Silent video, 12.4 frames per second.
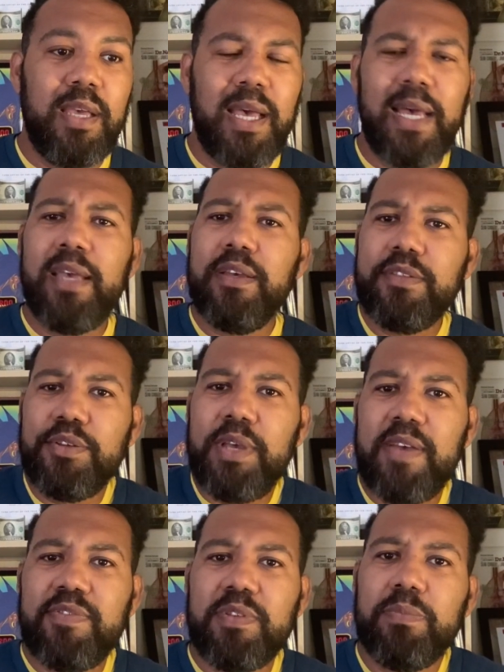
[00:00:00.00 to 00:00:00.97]
I also
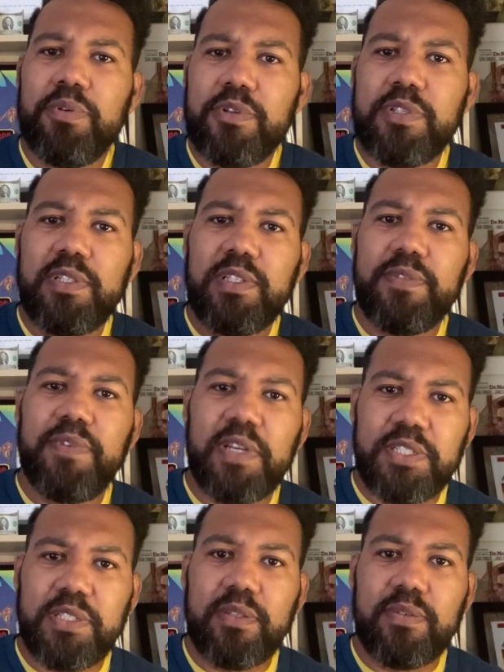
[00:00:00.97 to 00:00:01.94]
have some personal
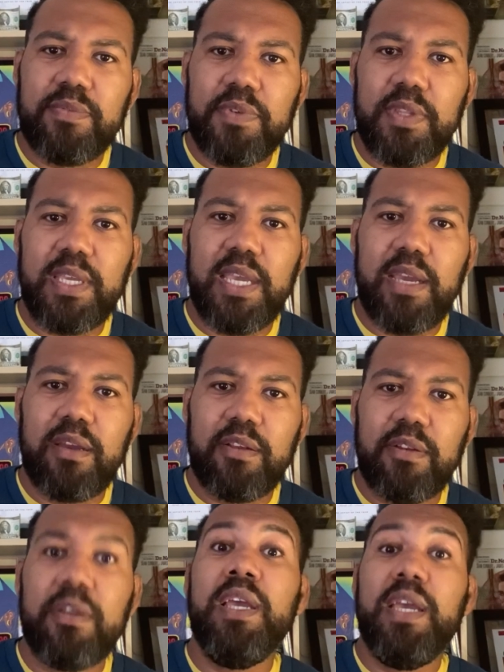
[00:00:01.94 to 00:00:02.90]
affection for the
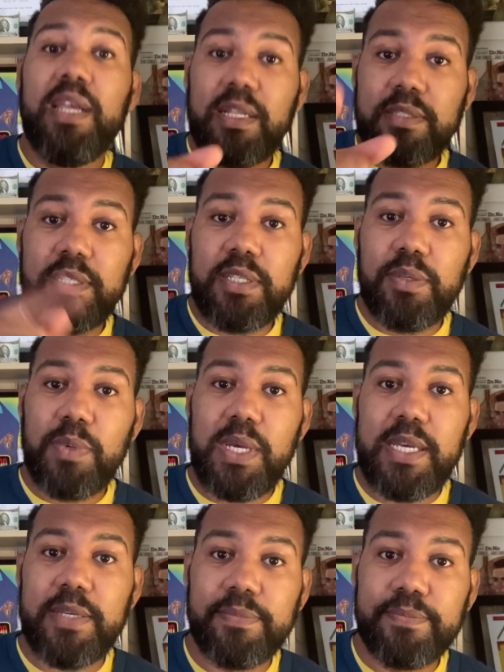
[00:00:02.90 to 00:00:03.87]
character, and I'll tell you
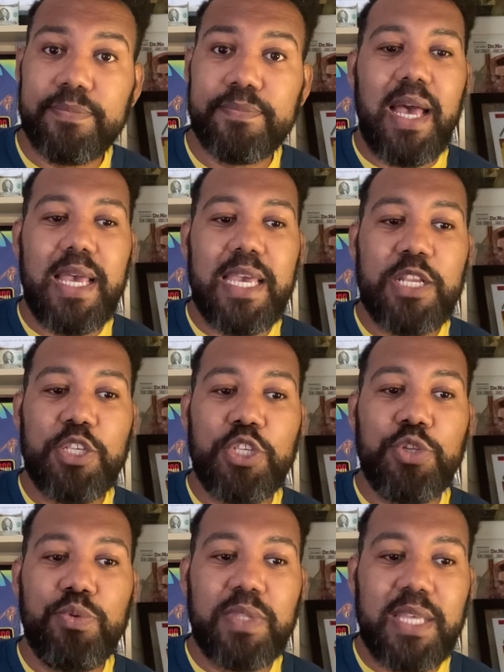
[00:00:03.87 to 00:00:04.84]
why. In
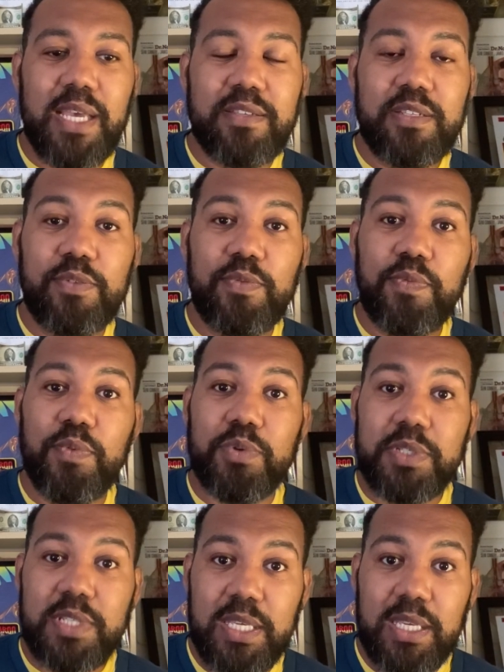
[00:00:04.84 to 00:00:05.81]

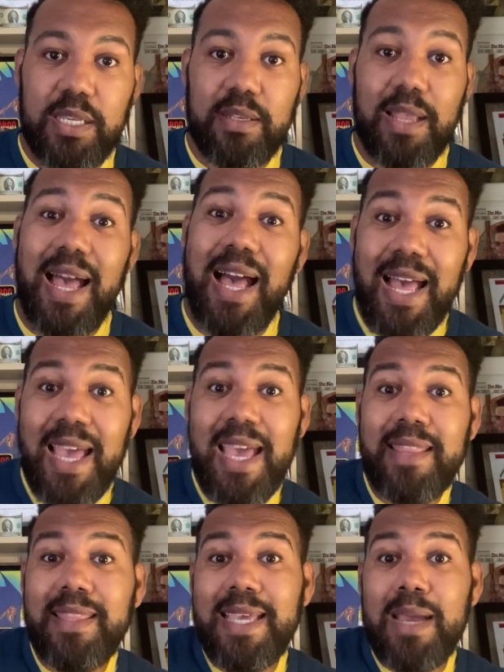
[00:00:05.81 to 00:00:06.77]
2014, I
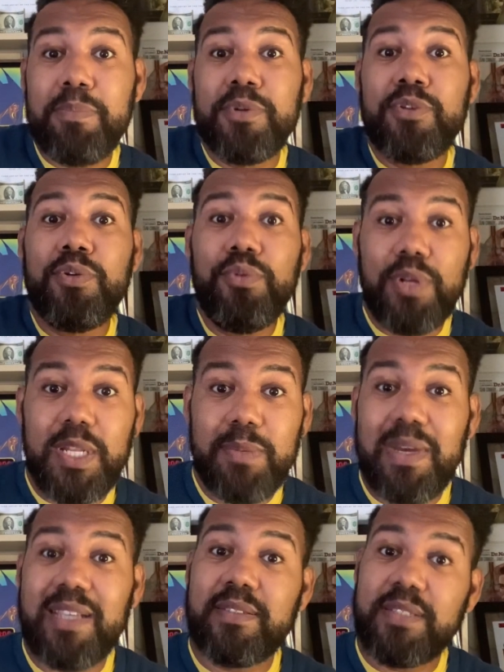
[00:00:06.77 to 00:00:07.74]
had the opportunity
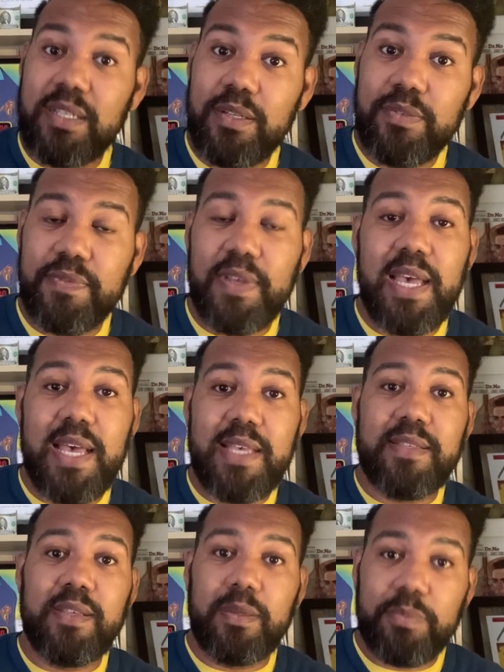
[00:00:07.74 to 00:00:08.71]
myself
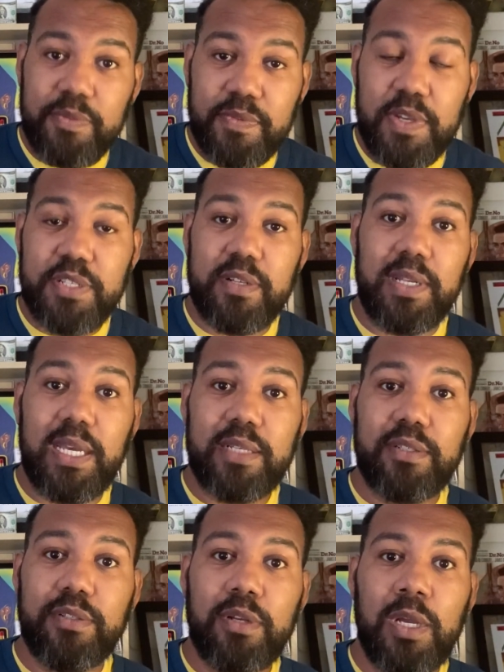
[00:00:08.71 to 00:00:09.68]
as a professional
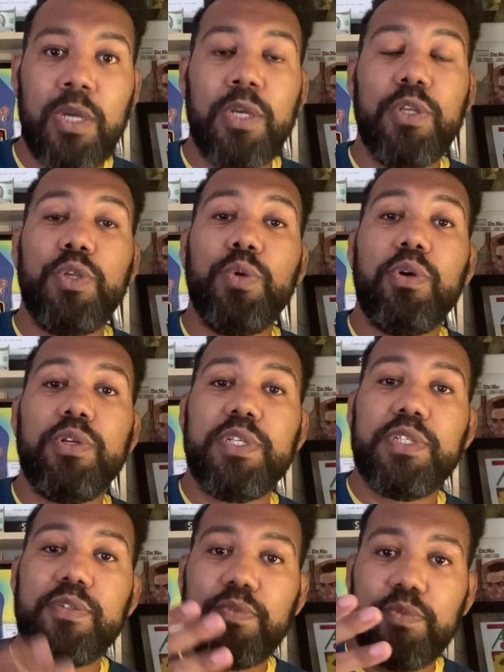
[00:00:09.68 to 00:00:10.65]
actor to
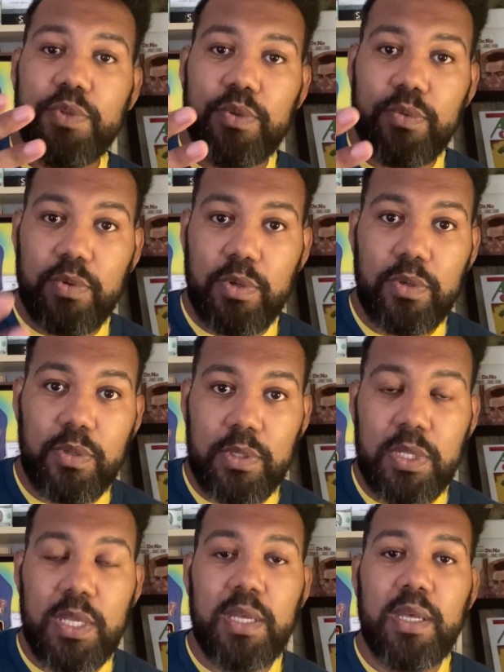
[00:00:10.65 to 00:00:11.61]
audition for the role
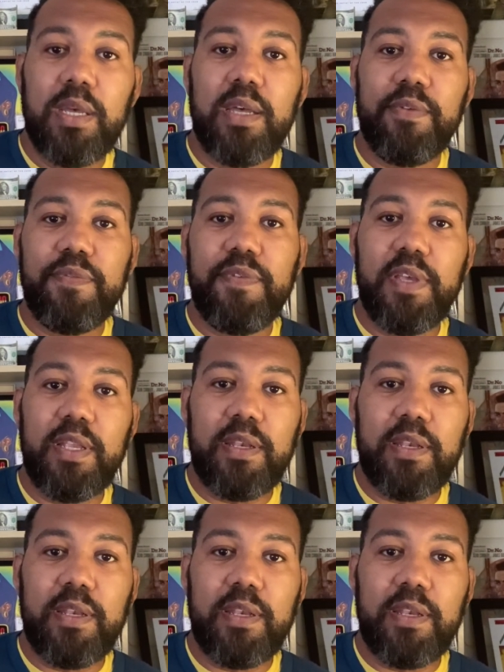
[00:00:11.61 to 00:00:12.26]
of Finn.